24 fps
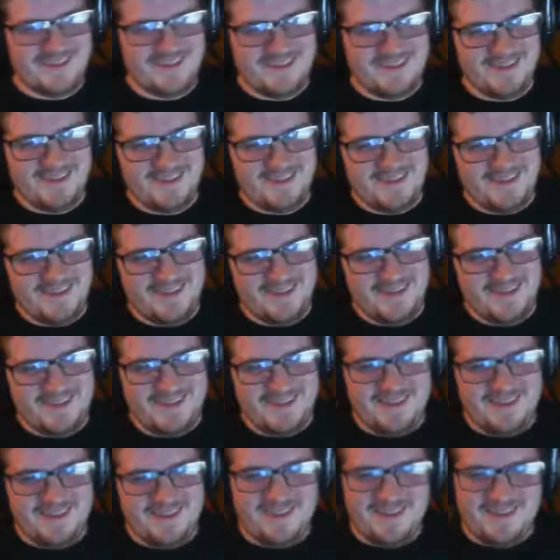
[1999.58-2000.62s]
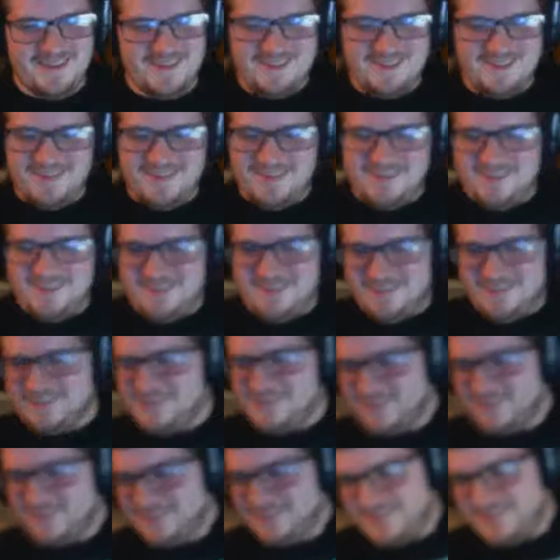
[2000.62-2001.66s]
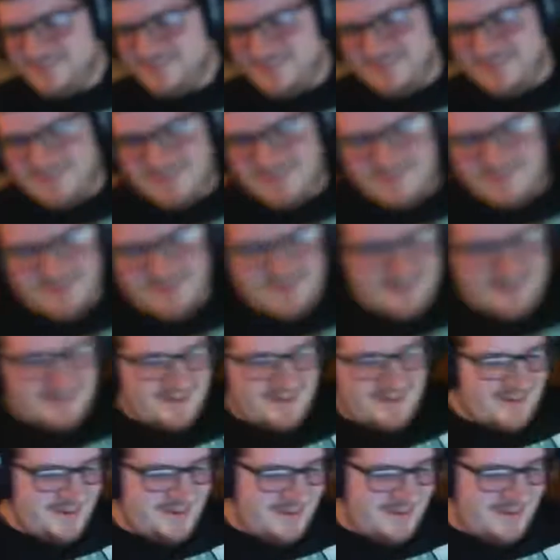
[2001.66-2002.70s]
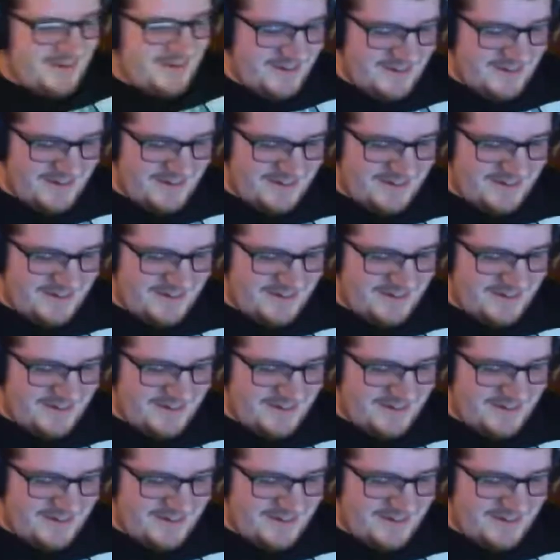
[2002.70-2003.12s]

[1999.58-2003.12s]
All right, Jim, for your next one.